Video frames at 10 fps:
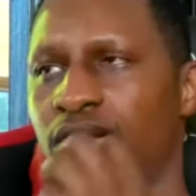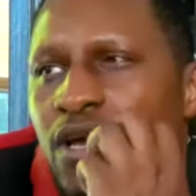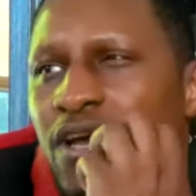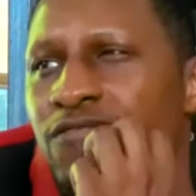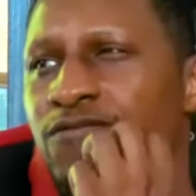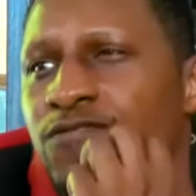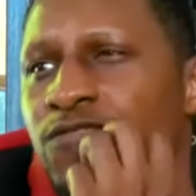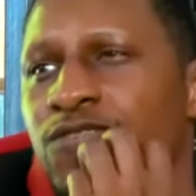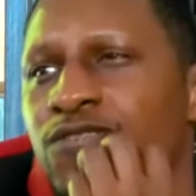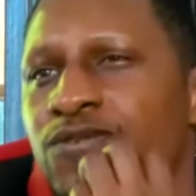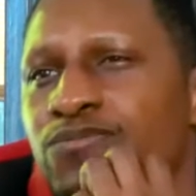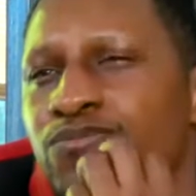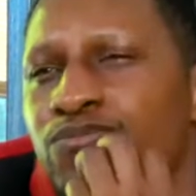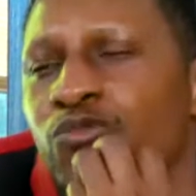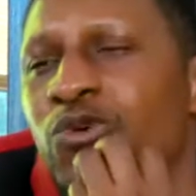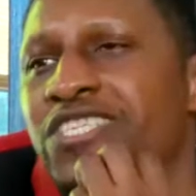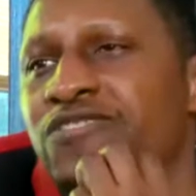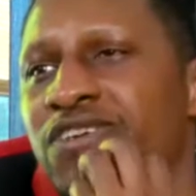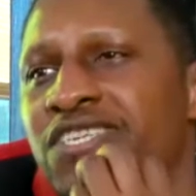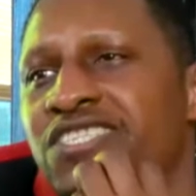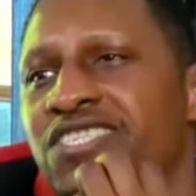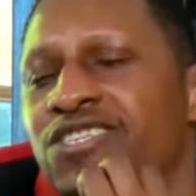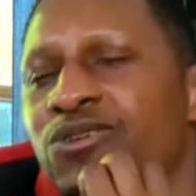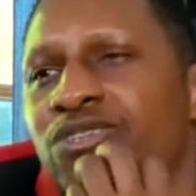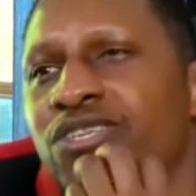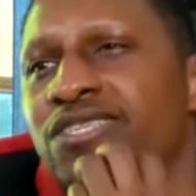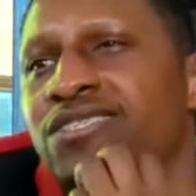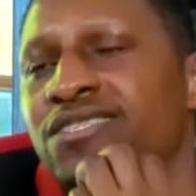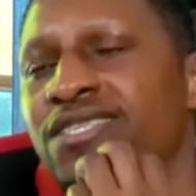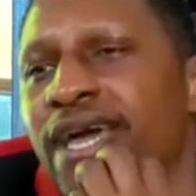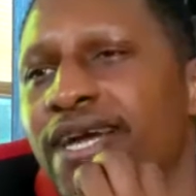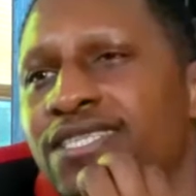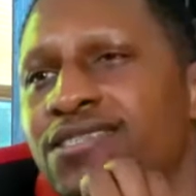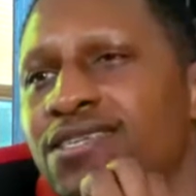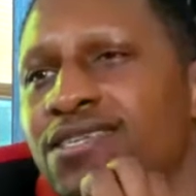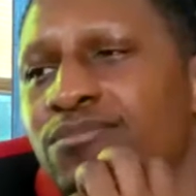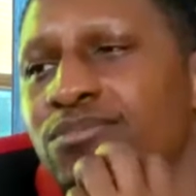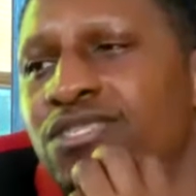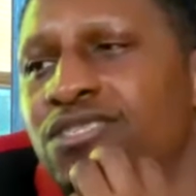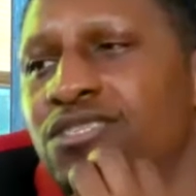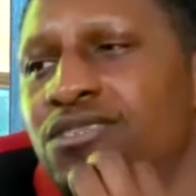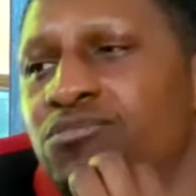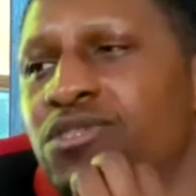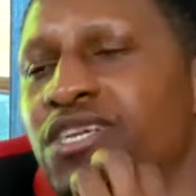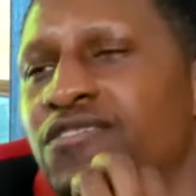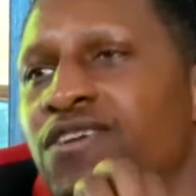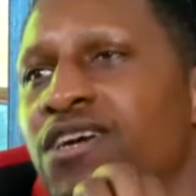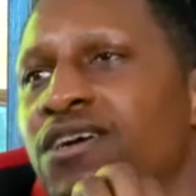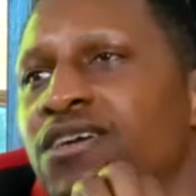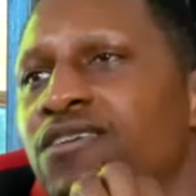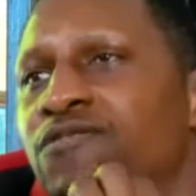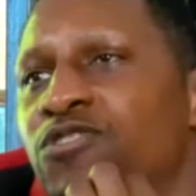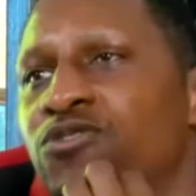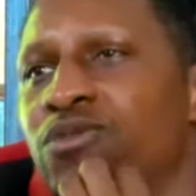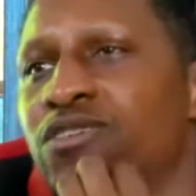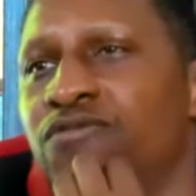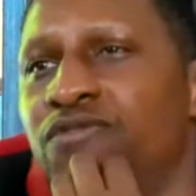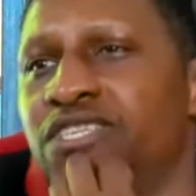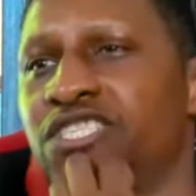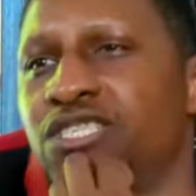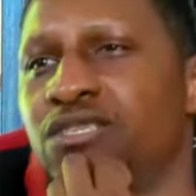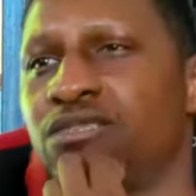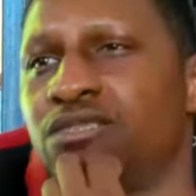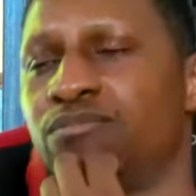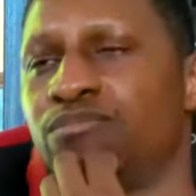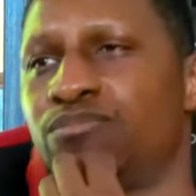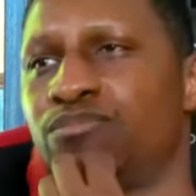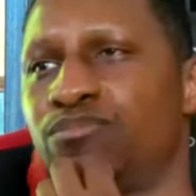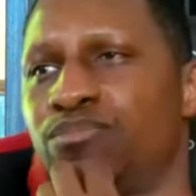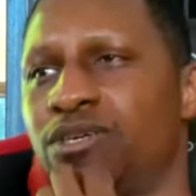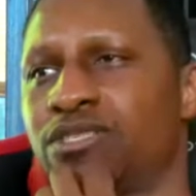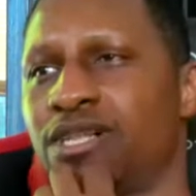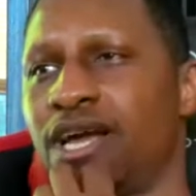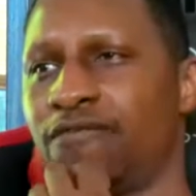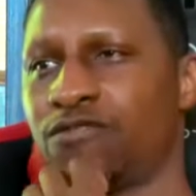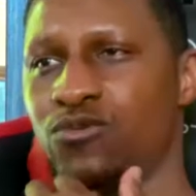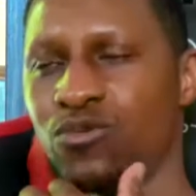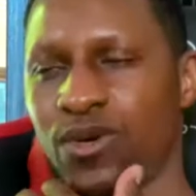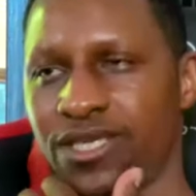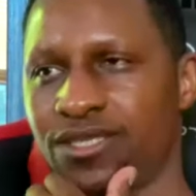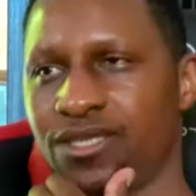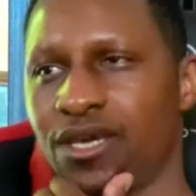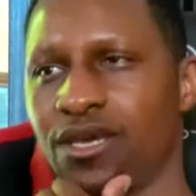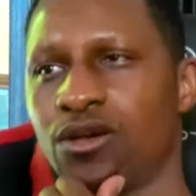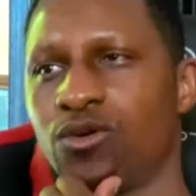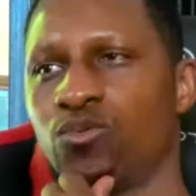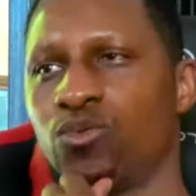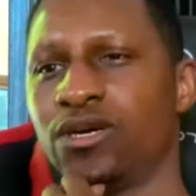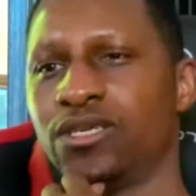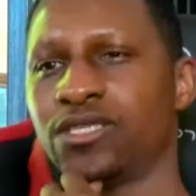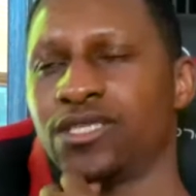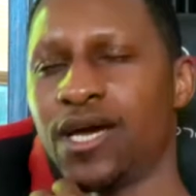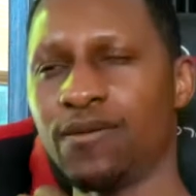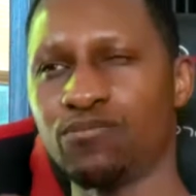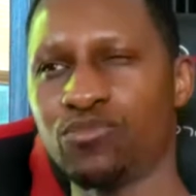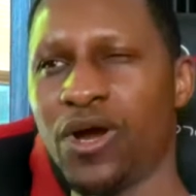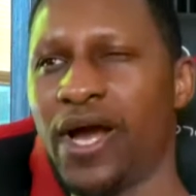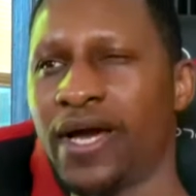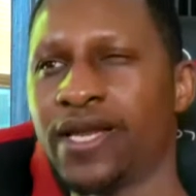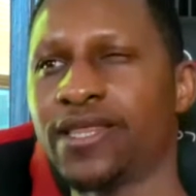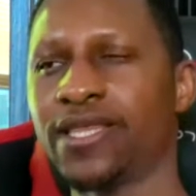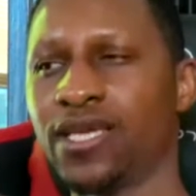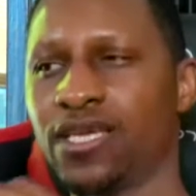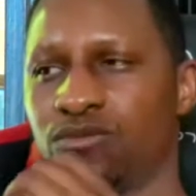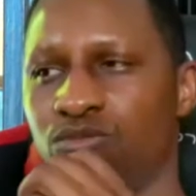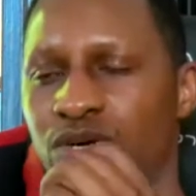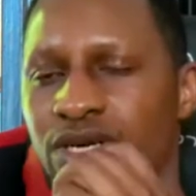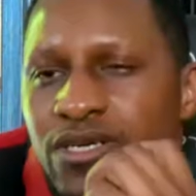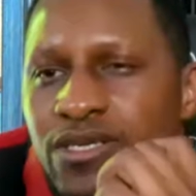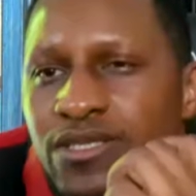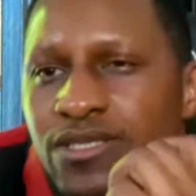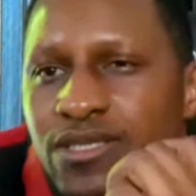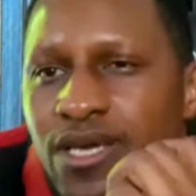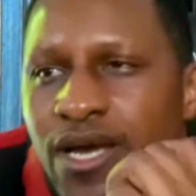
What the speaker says: after Wes finished and goes to the next competition, I believe the first one to finish the puzzle after Wes was not Brad. I think it was